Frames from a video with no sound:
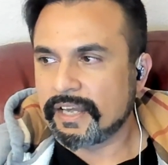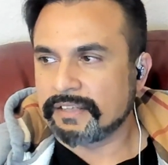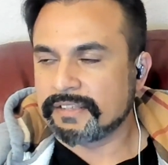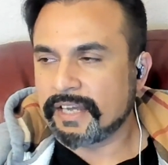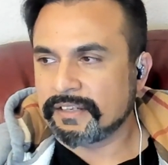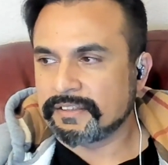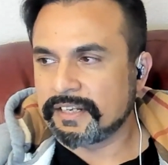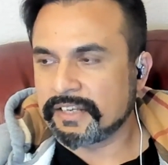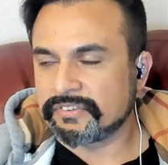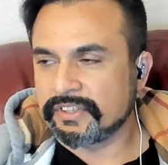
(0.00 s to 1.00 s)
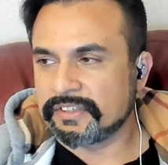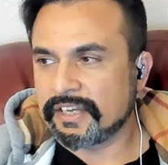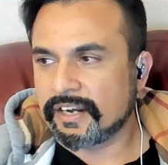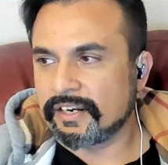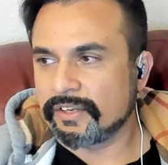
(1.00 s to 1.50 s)
and then the next thing
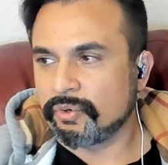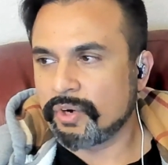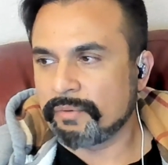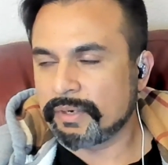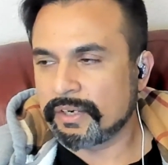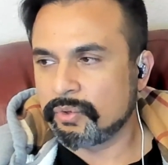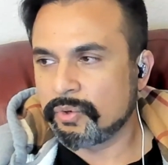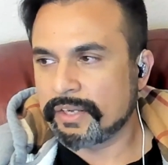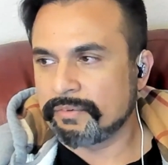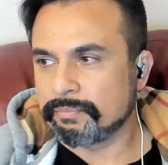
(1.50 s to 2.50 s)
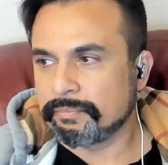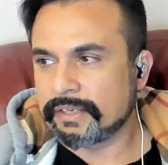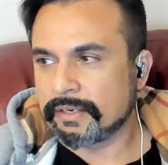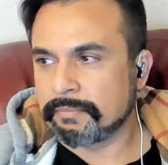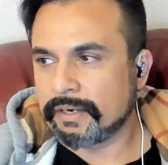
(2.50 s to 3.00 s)
they are like, oh, I want to go and
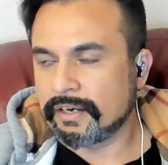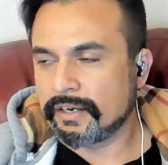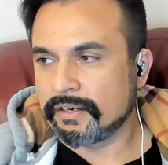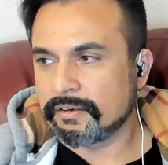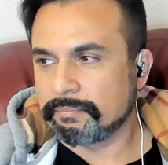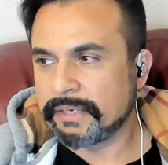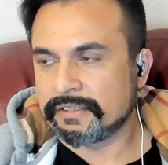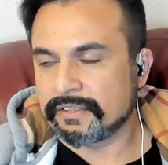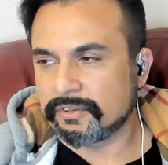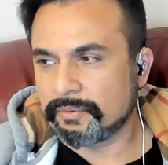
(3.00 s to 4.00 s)
become a painter,